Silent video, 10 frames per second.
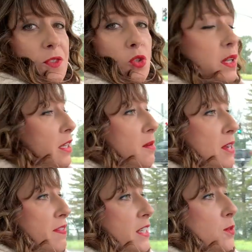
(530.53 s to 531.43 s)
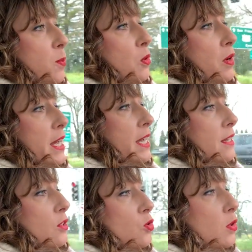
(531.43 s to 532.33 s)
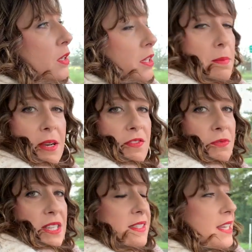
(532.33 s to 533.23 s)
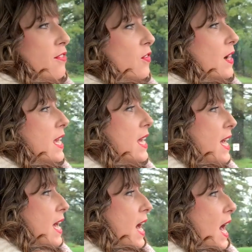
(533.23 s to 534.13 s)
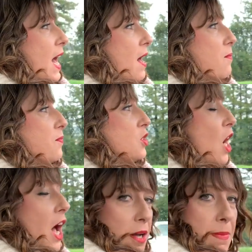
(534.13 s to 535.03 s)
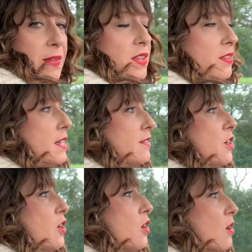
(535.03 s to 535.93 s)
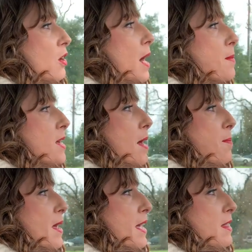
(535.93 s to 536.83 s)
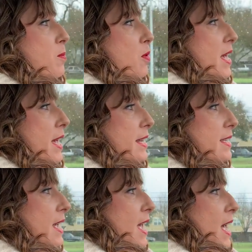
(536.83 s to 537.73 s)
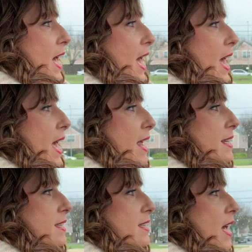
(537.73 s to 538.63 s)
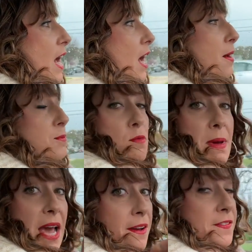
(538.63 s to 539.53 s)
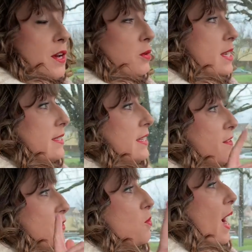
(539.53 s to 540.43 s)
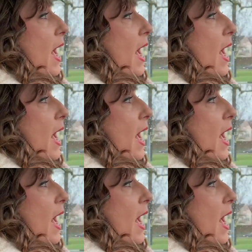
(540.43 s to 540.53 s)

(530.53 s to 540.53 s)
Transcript: do a little bit of exploring, do a little bit of discovery, talk about the things that are coming up in the brand. And you may have noticed, and if you